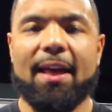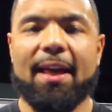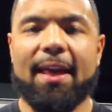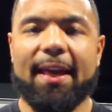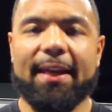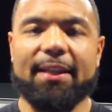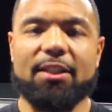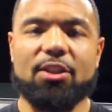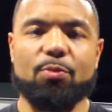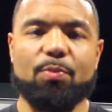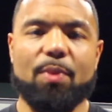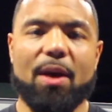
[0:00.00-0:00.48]

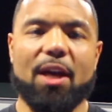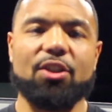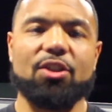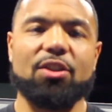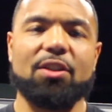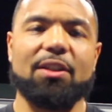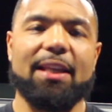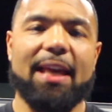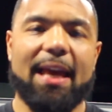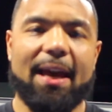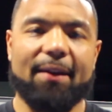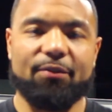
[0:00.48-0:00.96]

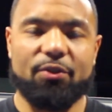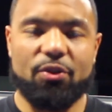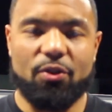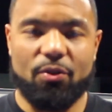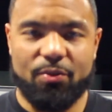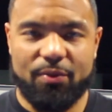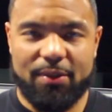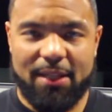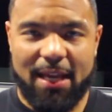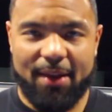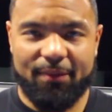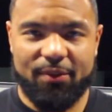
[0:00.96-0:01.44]
especially after you
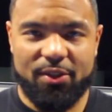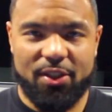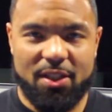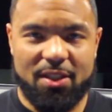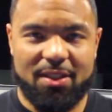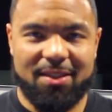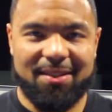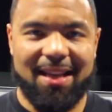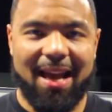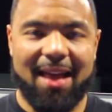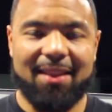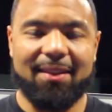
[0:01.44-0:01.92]
establish a
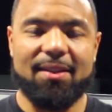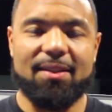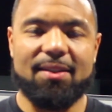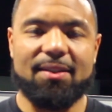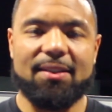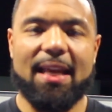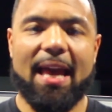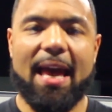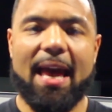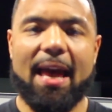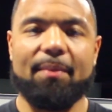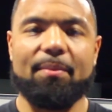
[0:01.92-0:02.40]
solid
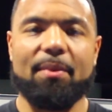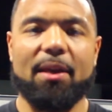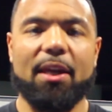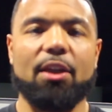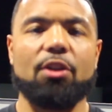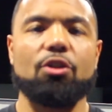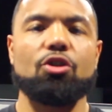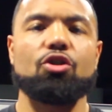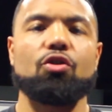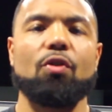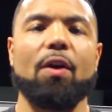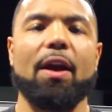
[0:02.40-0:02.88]
jab
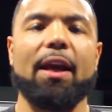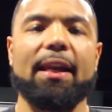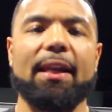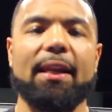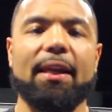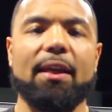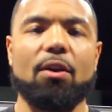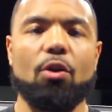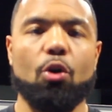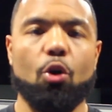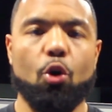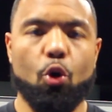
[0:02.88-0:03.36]
in
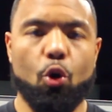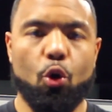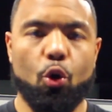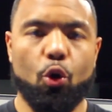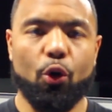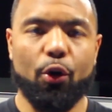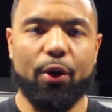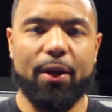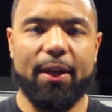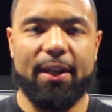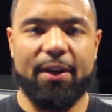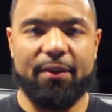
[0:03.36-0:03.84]
training
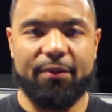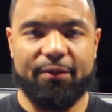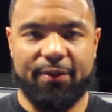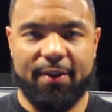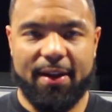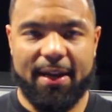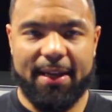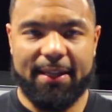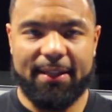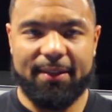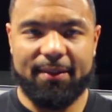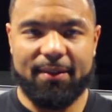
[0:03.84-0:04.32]
or in a
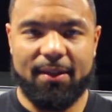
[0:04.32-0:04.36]
fight.